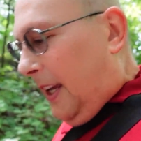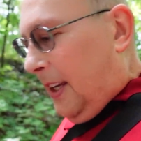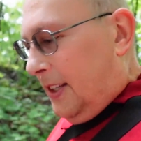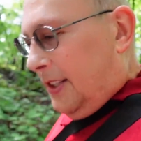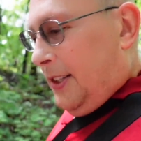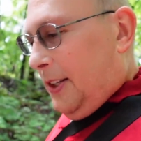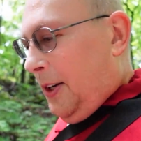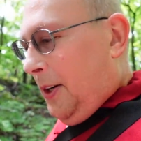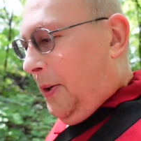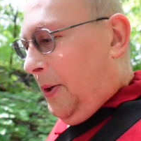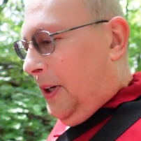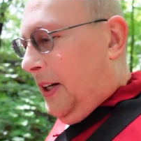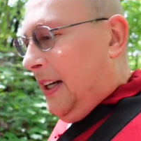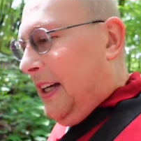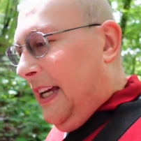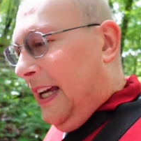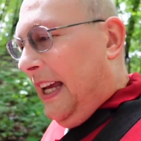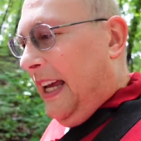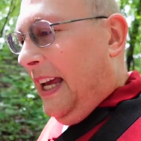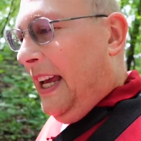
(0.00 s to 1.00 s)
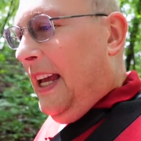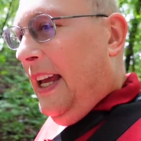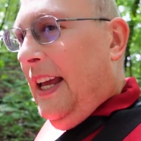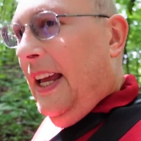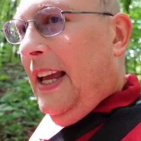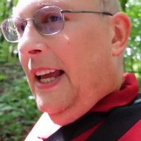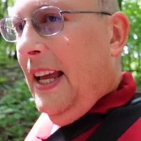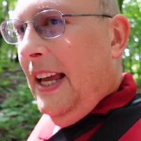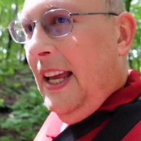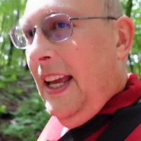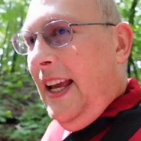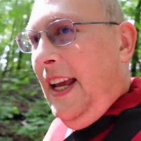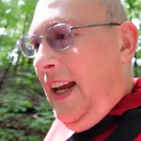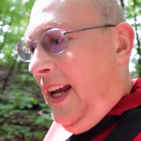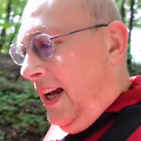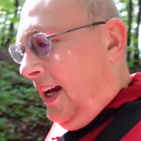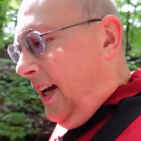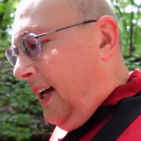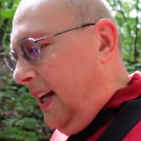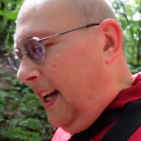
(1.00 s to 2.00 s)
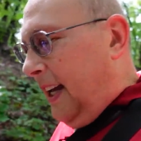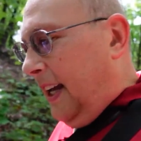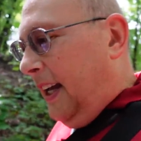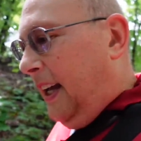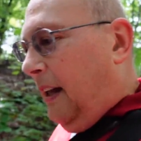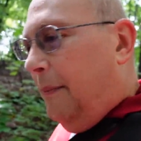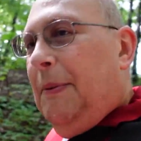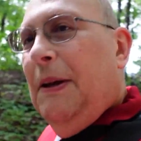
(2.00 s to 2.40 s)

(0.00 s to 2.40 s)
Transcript: So I'll